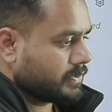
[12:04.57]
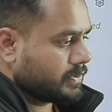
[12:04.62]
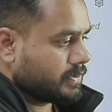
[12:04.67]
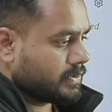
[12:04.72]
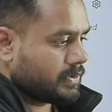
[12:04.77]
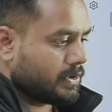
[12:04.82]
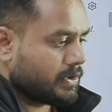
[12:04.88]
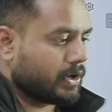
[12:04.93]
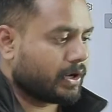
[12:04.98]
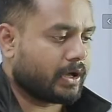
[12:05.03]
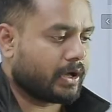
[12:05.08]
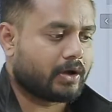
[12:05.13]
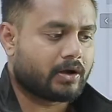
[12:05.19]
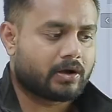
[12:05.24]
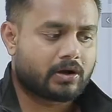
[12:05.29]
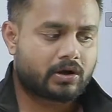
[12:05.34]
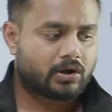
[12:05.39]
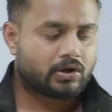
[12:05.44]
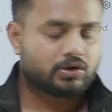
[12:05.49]
Okay,
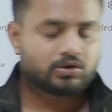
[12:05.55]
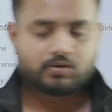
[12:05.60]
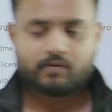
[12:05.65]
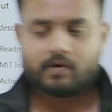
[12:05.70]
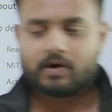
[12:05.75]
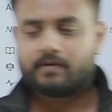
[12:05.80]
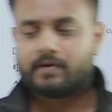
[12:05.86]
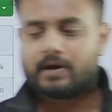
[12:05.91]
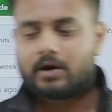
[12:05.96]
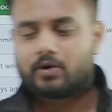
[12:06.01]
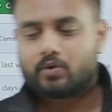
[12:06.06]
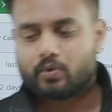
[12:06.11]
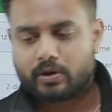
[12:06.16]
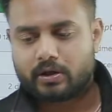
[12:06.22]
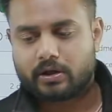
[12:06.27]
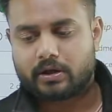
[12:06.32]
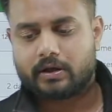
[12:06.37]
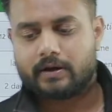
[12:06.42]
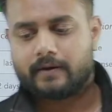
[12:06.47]
so what we are doing
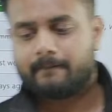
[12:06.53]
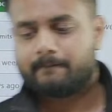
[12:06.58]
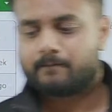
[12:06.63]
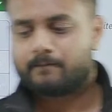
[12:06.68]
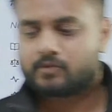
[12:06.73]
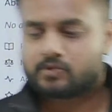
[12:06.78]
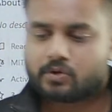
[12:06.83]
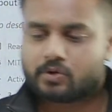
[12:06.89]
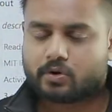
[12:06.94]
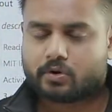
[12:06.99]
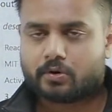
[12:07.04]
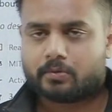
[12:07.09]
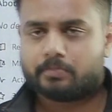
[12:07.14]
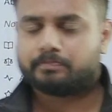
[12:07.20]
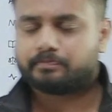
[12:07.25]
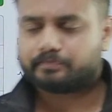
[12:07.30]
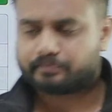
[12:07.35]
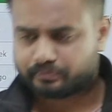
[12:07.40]
here, so